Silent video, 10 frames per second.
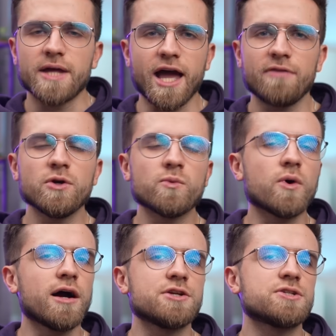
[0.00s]
have you
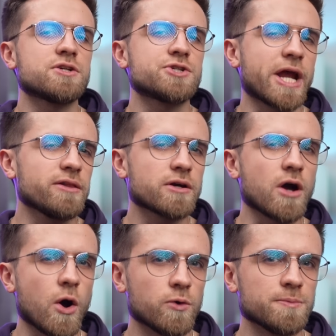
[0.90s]
watched Sherlock
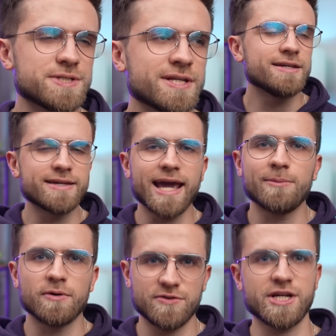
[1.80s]
Holmes: The Game of